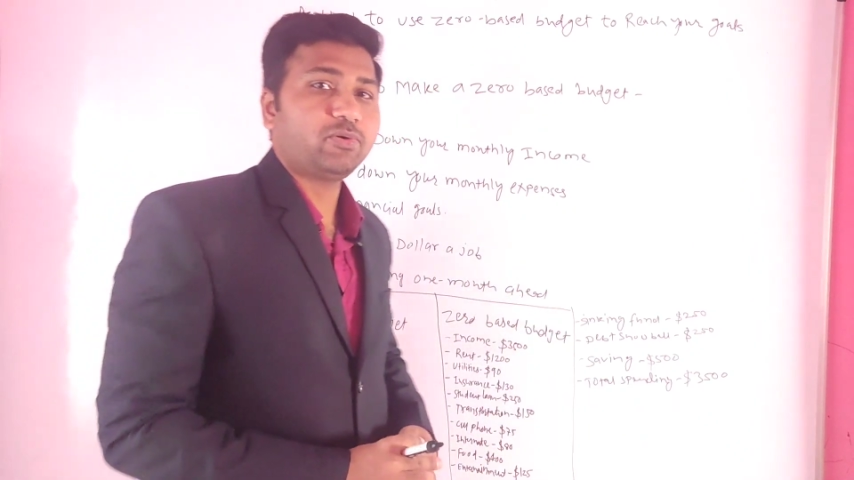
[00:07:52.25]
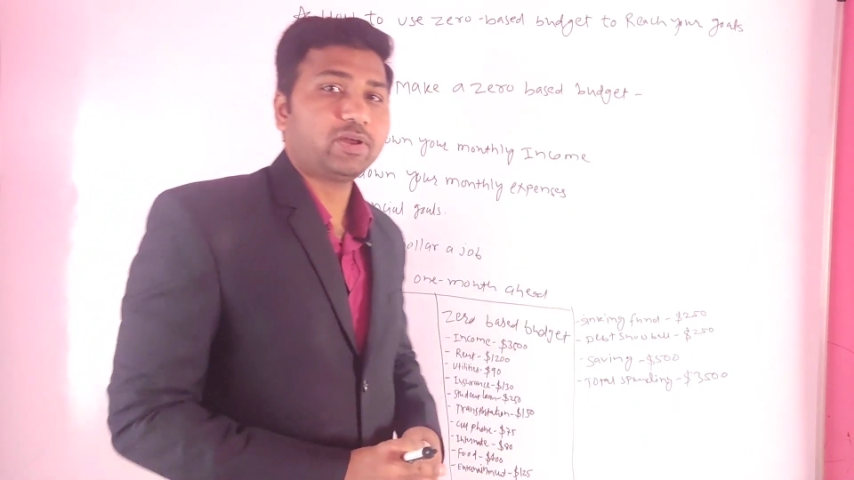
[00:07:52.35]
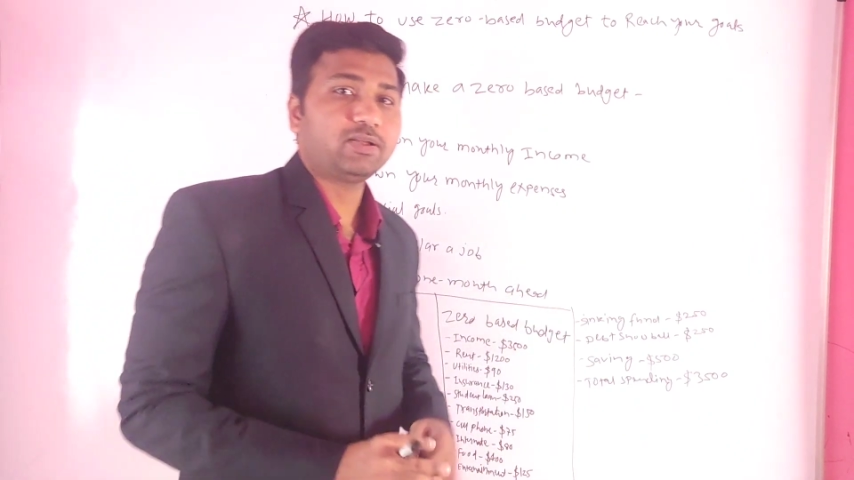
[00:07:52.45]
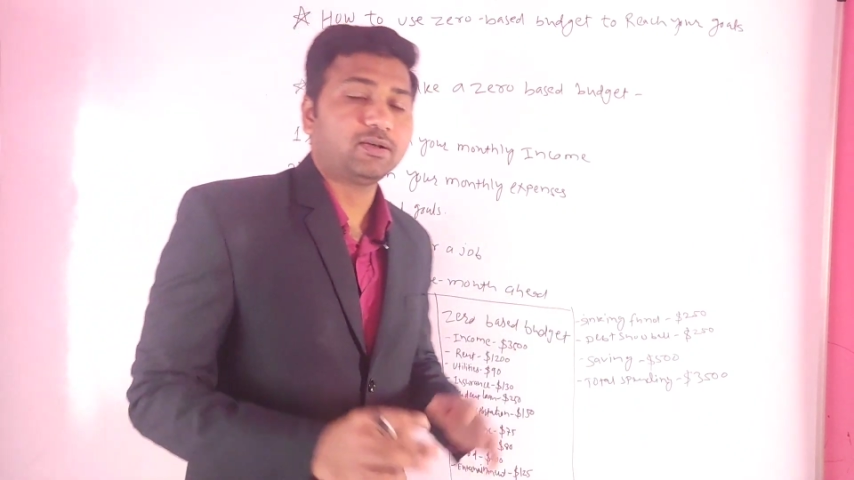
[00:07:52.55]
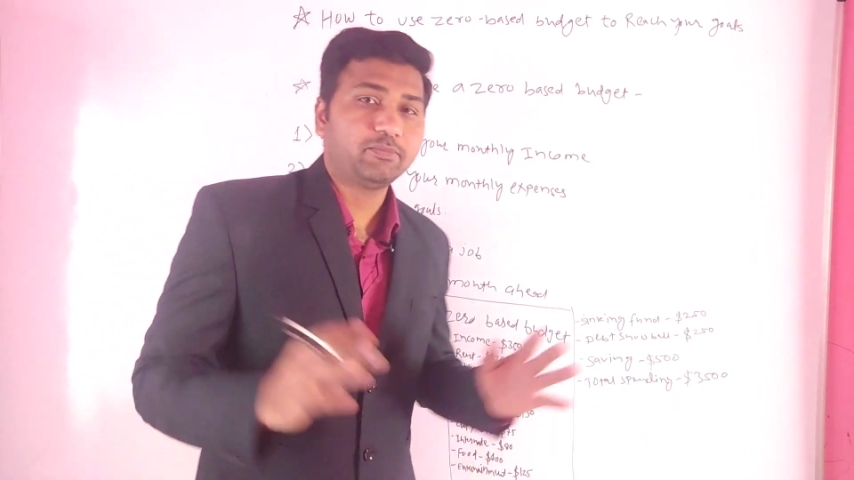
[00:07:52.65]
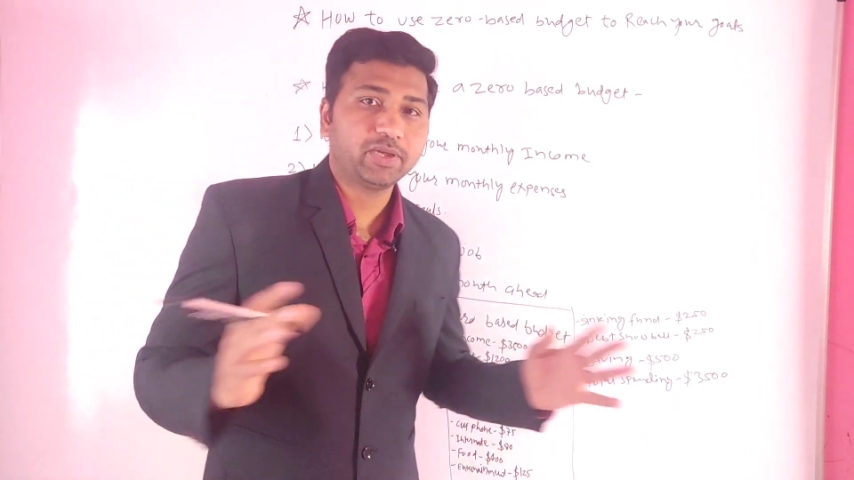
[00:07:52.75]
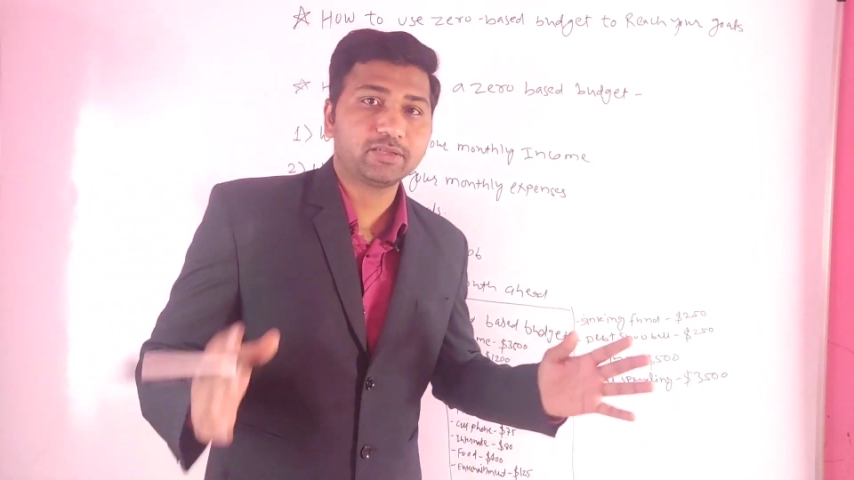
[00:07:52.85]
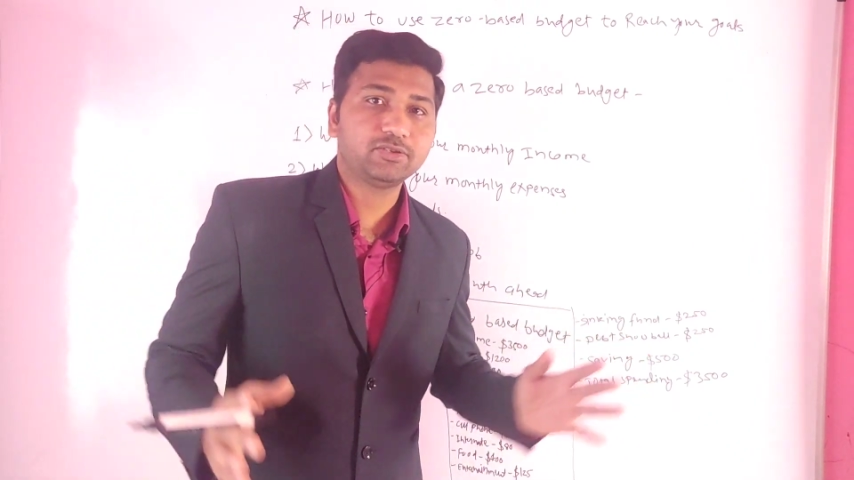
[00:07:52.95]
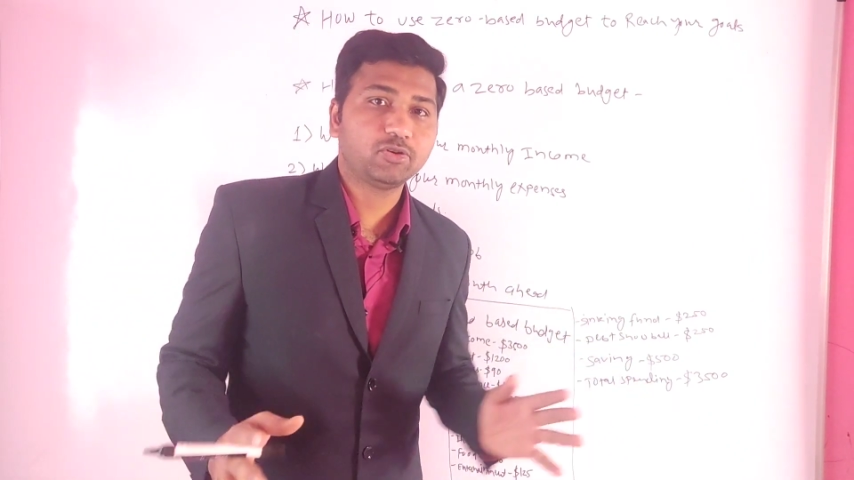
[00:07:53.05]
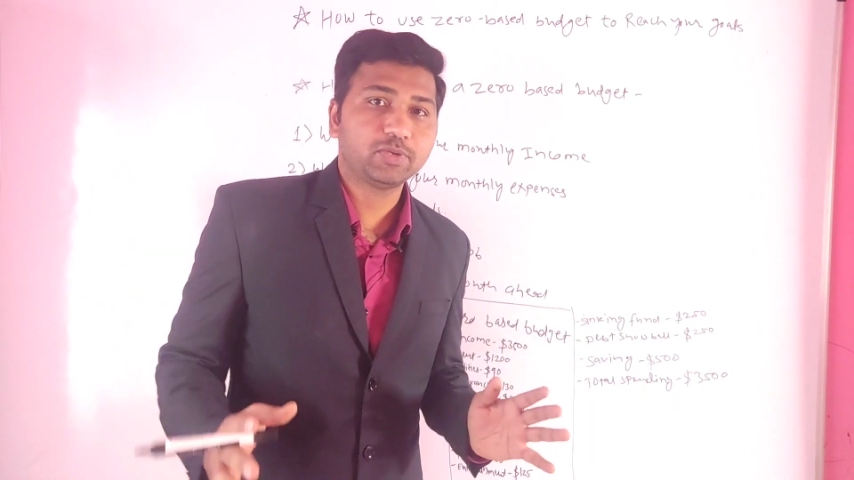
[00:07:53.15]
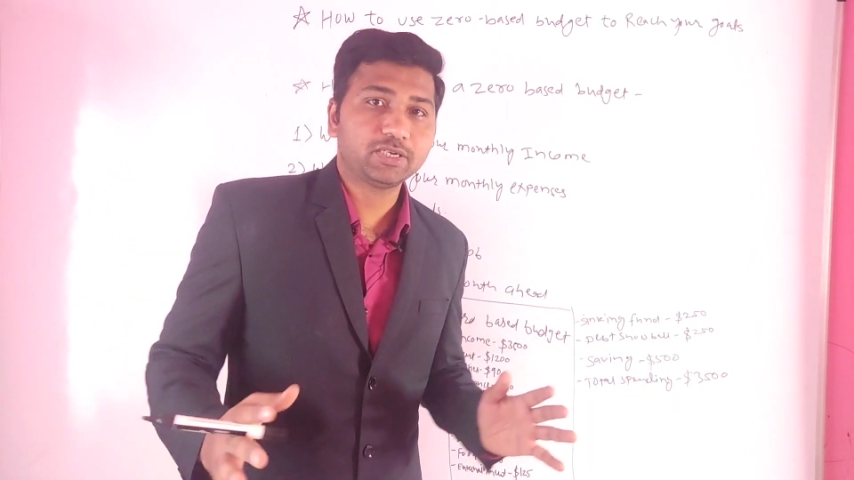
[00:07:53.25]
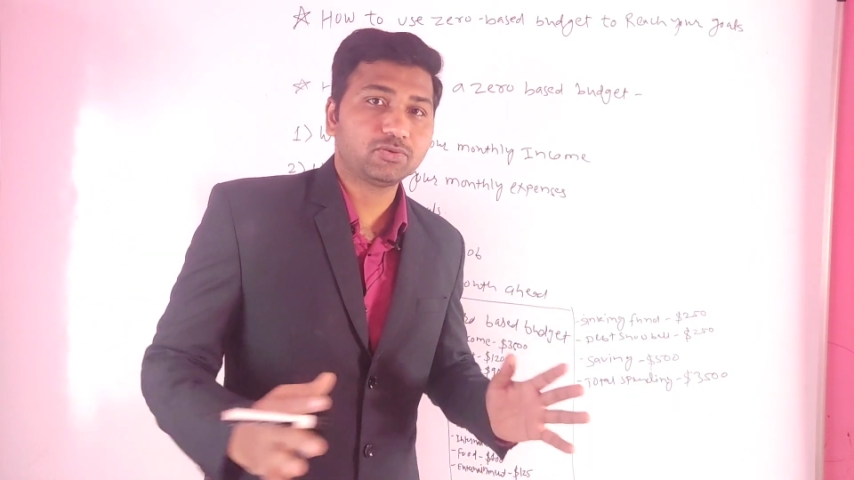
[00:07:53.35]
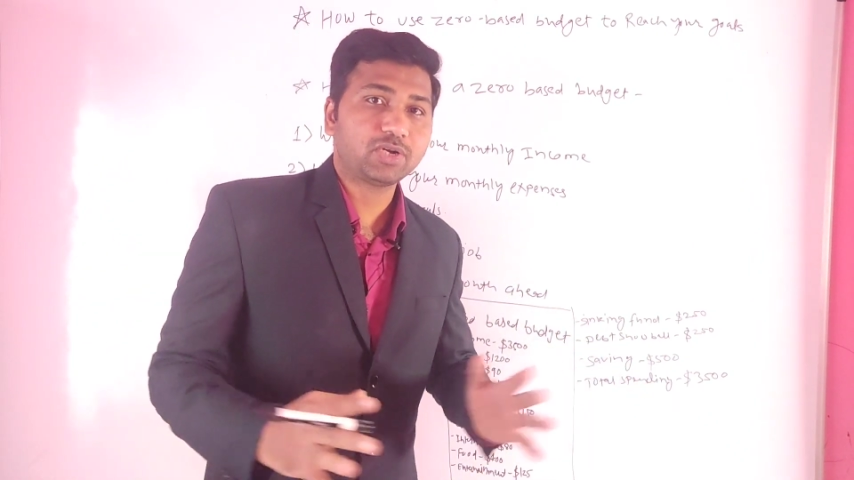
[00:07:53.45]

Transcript: you can make a zero budget.